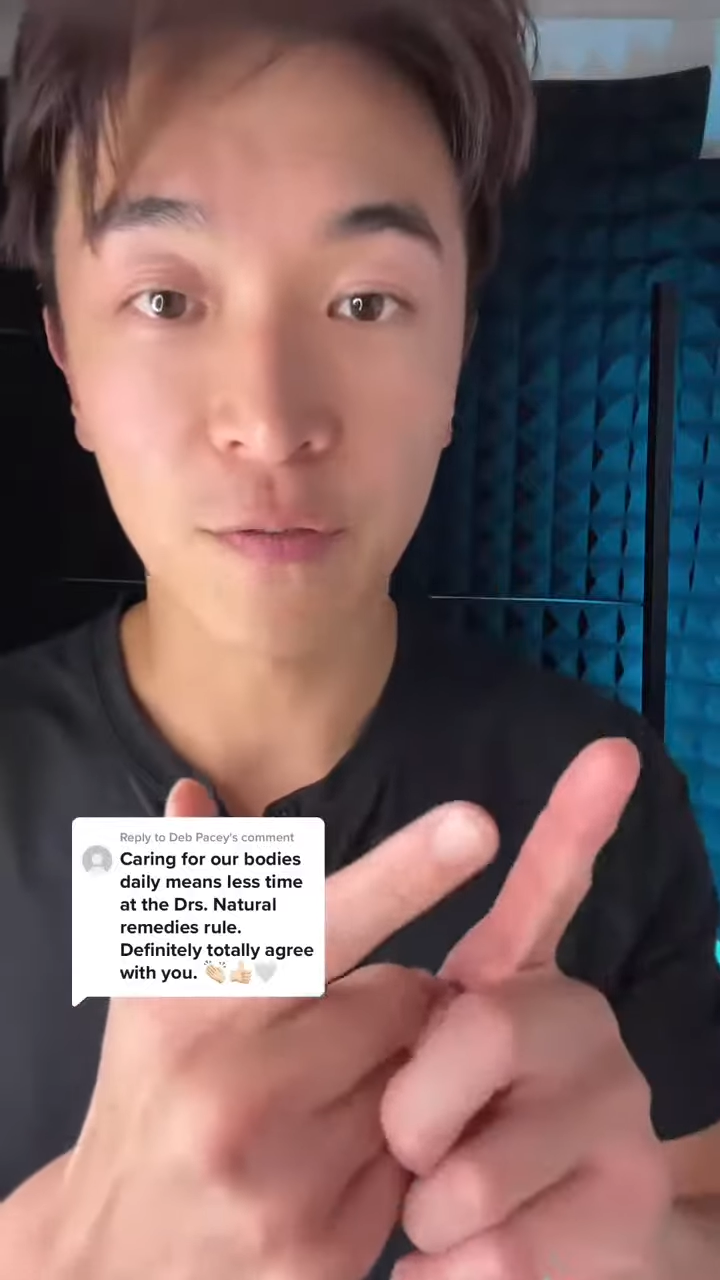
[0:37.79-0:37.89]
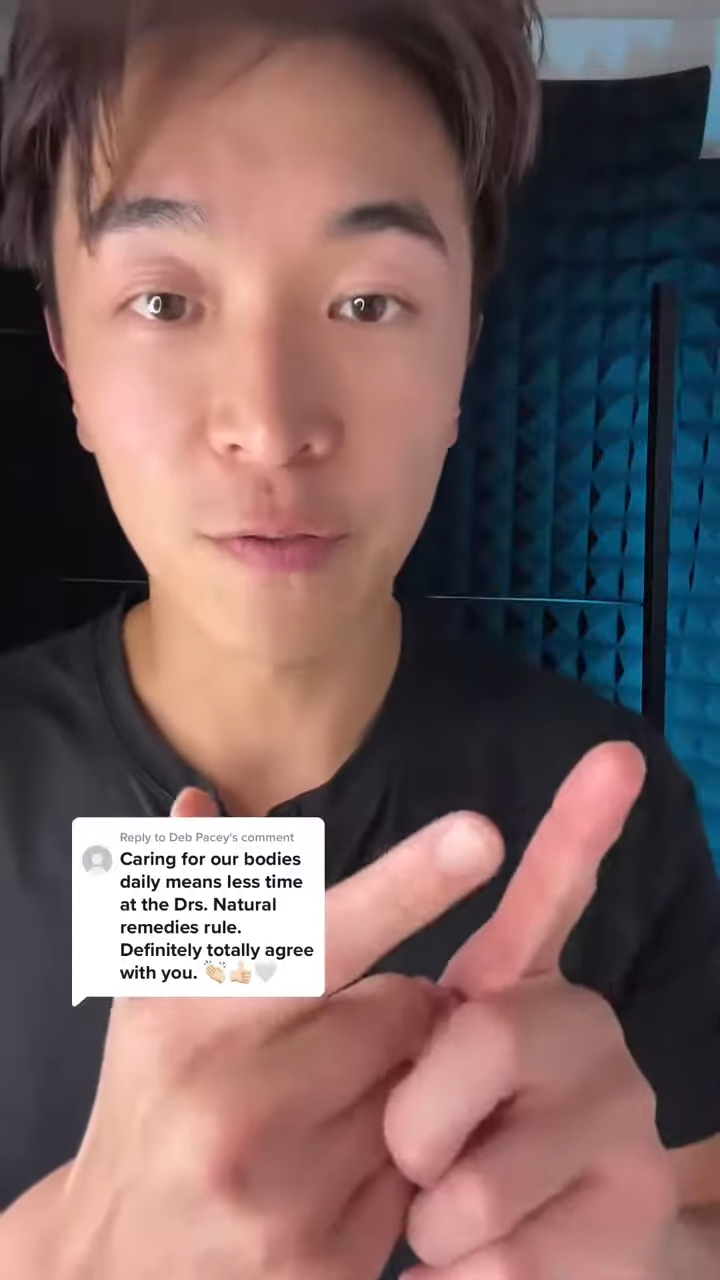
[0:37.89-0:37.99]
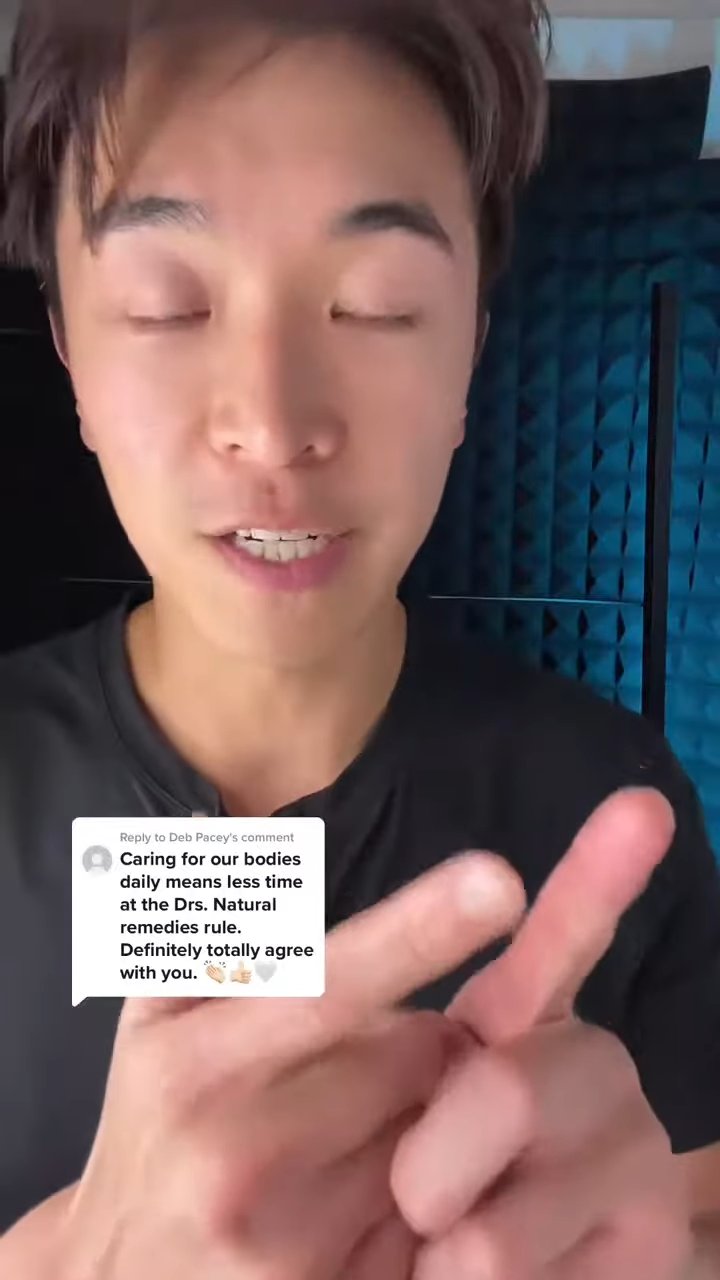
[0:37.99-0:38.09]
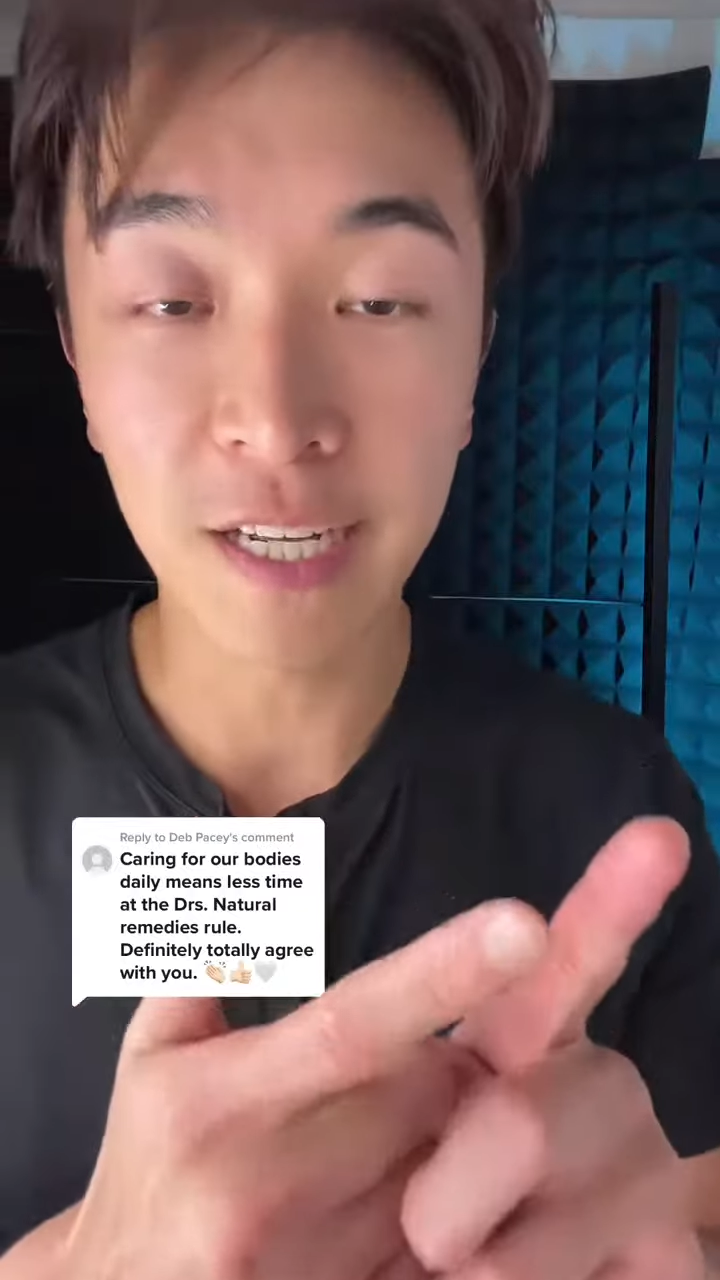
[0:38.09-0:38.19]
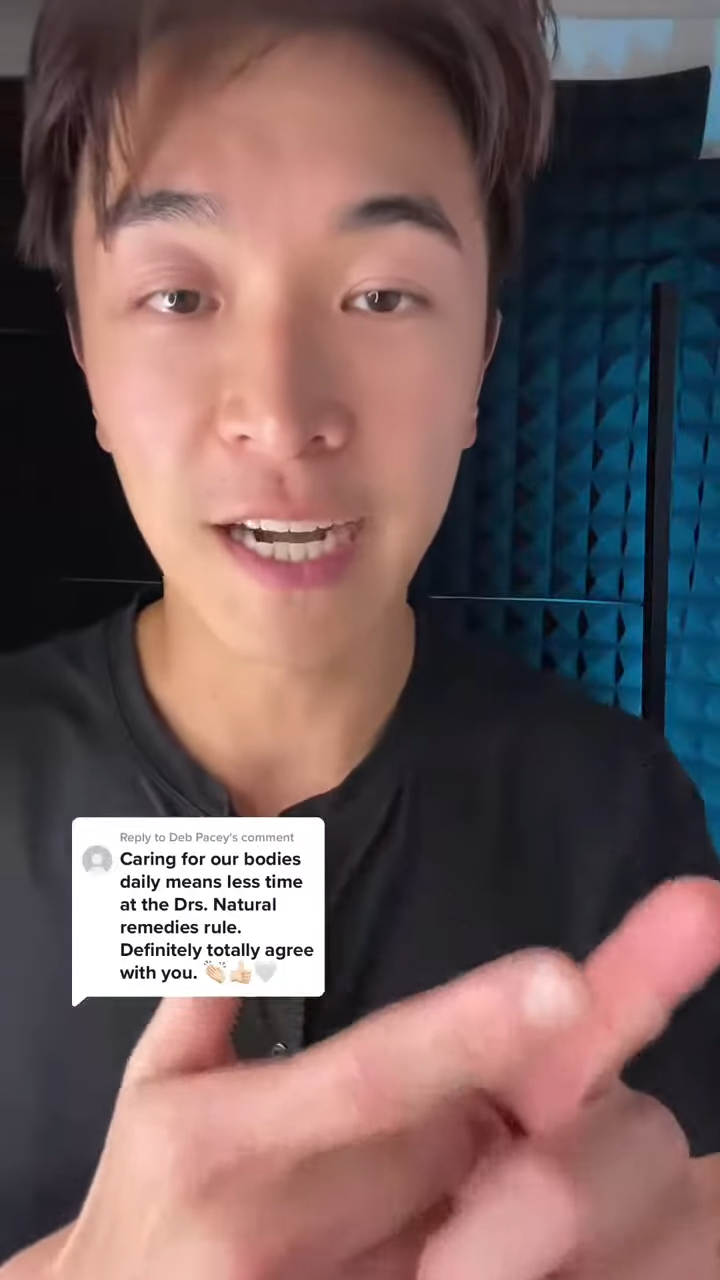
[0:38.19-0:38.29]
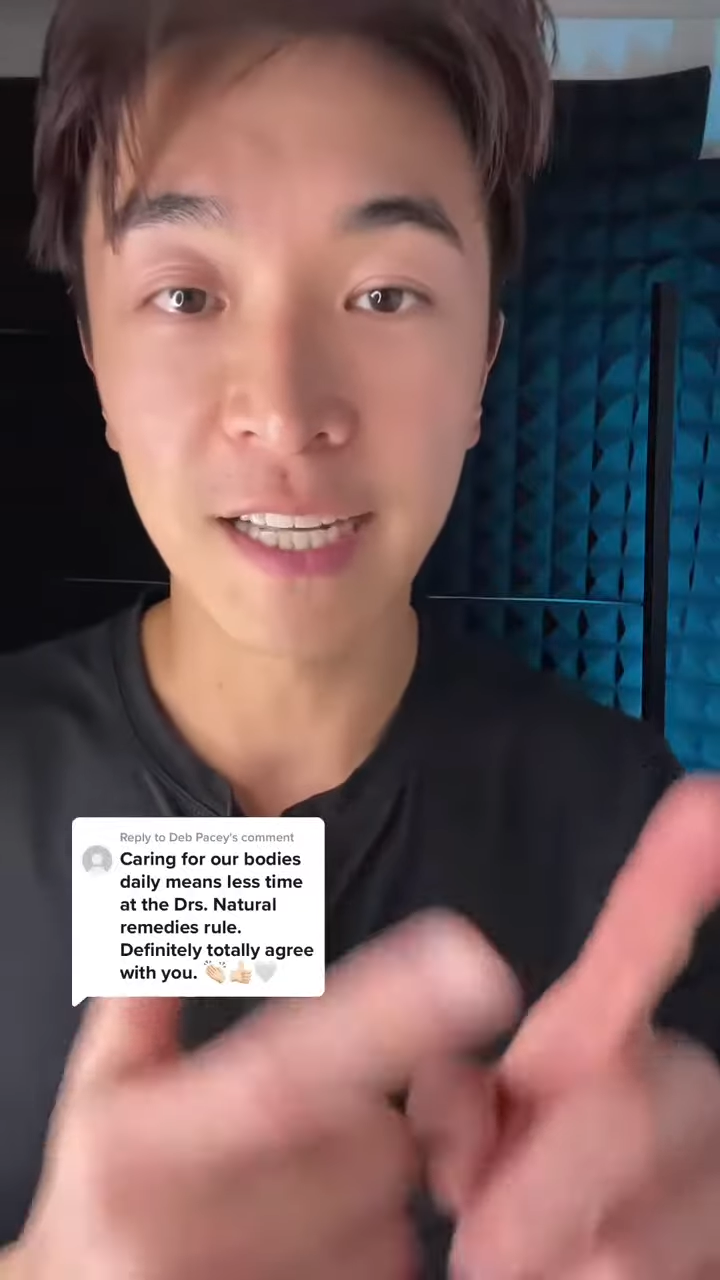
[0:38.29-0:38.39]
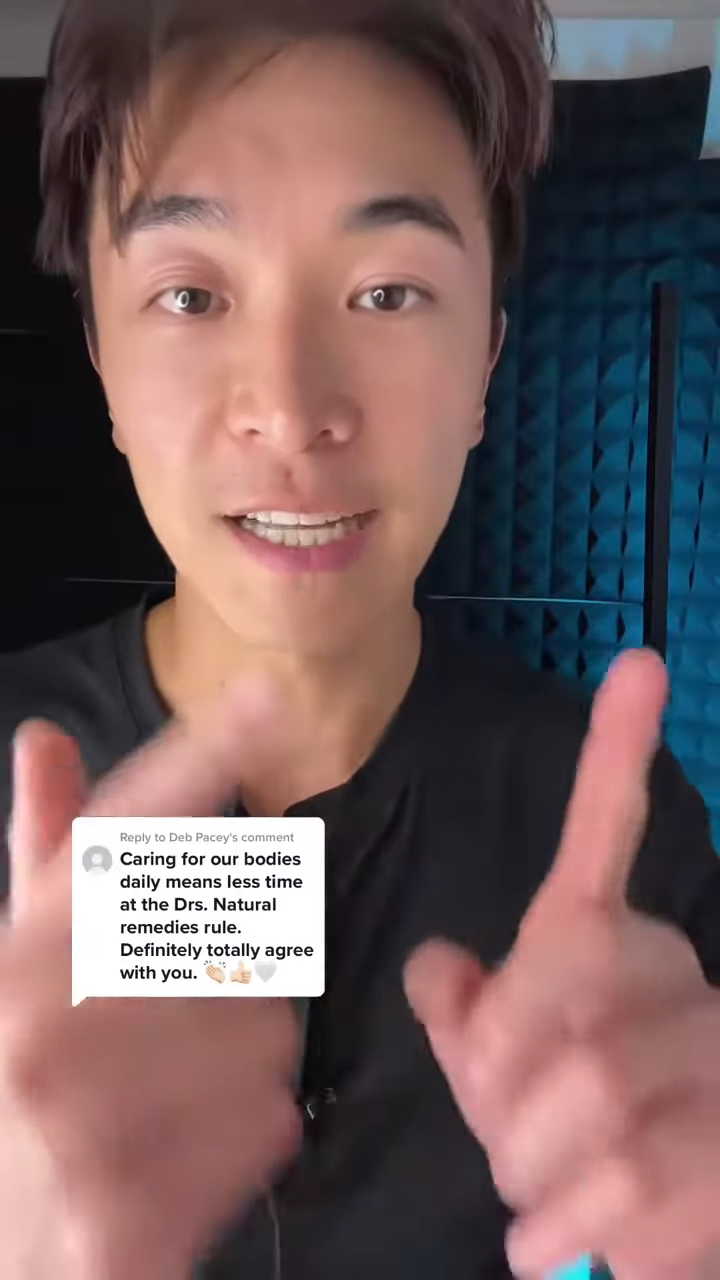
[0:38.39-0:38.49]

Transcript: free guide